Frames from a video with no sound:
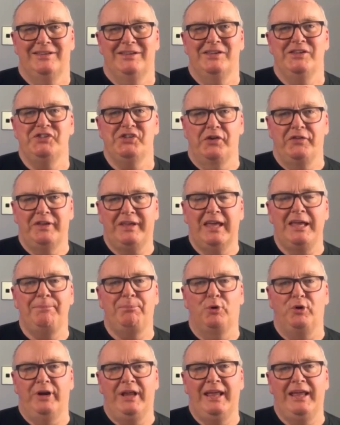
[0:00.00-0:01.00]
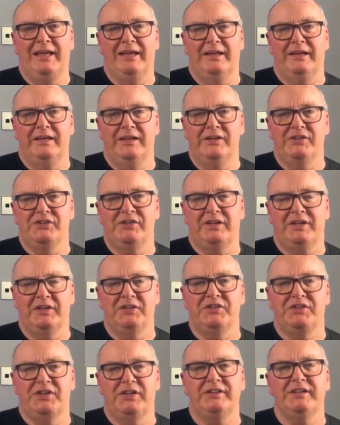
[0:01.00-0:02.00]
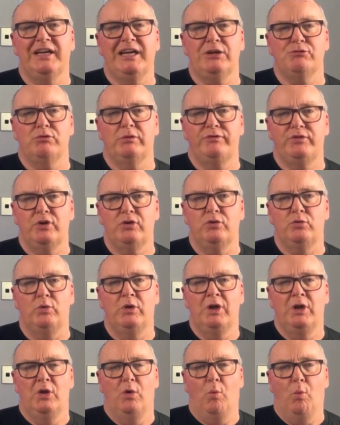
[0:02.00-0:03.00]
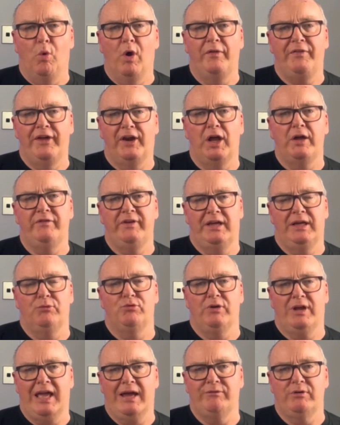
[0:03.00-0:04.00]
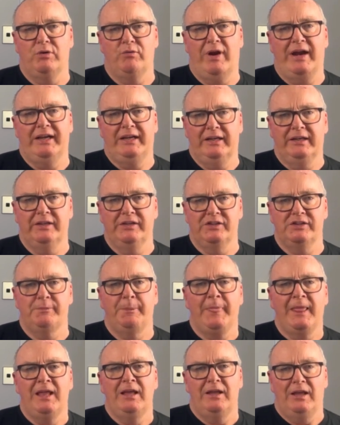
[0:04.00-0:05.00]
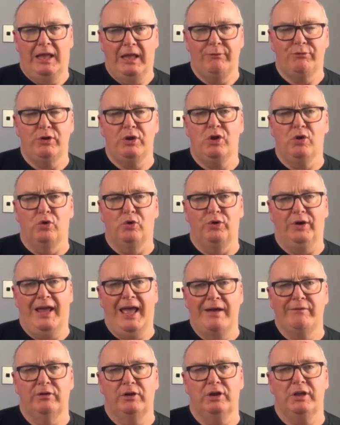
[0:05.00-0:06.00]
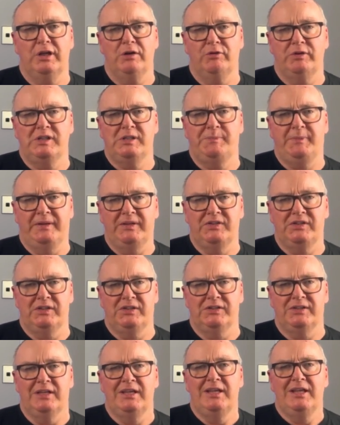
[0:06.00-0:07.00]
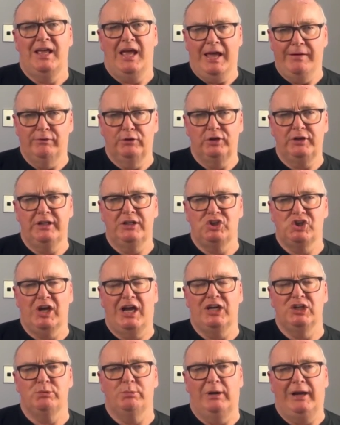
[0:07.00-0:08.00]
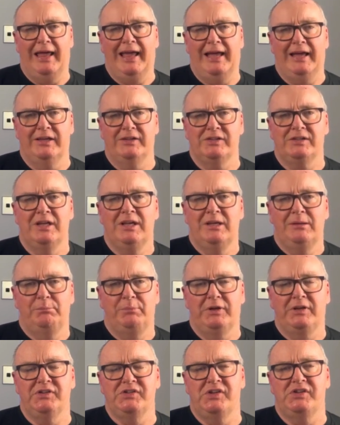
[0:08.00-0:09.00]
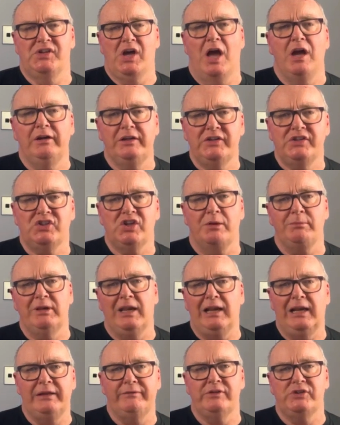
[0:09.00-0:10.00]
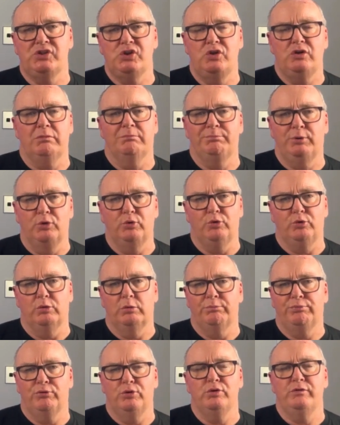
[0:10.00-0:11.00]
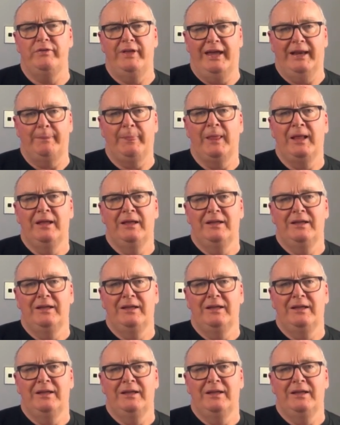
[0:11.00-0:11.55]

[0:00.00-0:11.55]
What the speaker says: So the key point here is continually review what that overhead recovery rate is. Every quarter, have a look at your expenses, have a look at your chargeable hours, because there's only so many levers you can pull to improve that.